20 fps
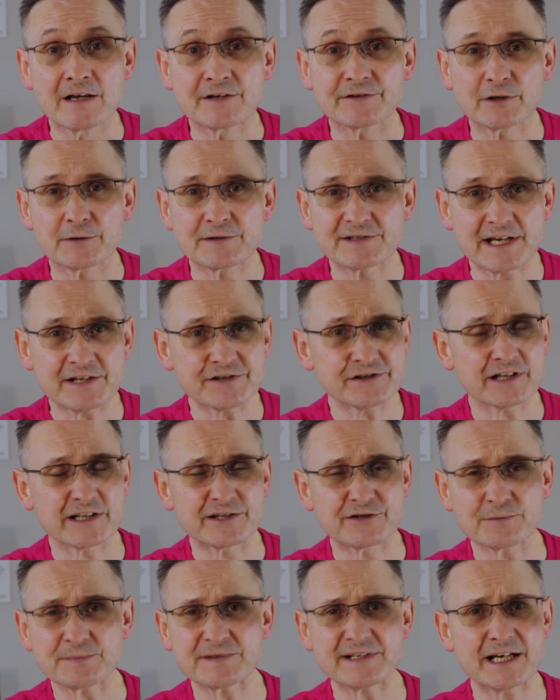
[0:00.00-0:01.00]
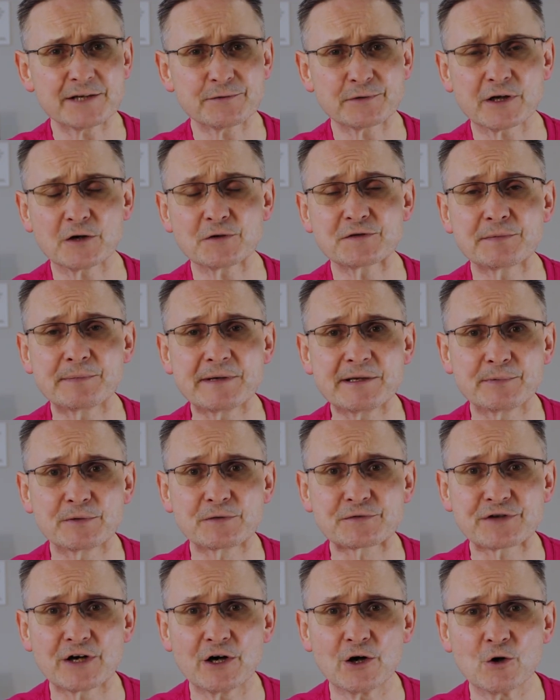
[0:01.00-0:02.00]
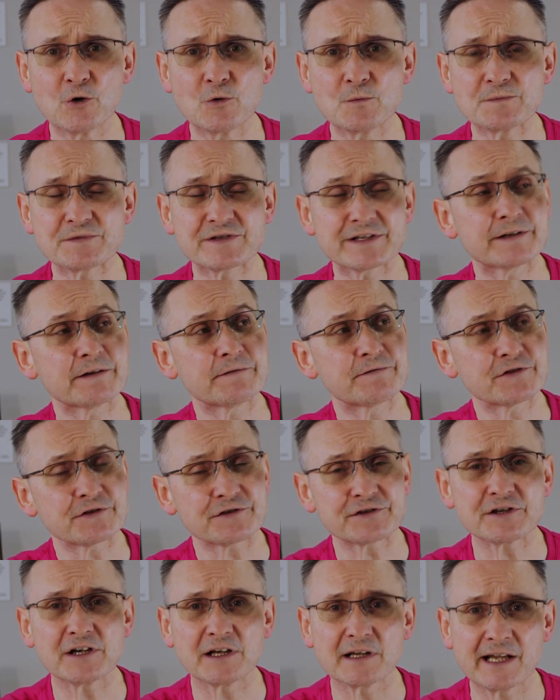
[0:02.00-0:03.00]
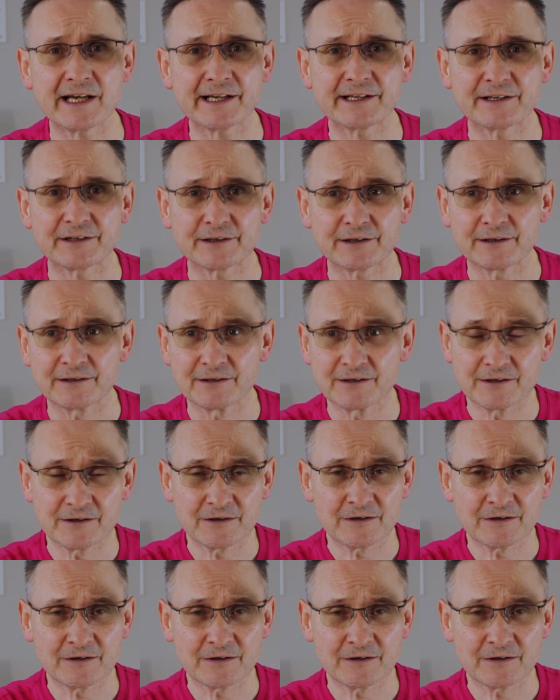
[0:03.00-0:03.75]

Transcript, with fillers: So essentially, sometimes we go to people's homes and they've just got like a,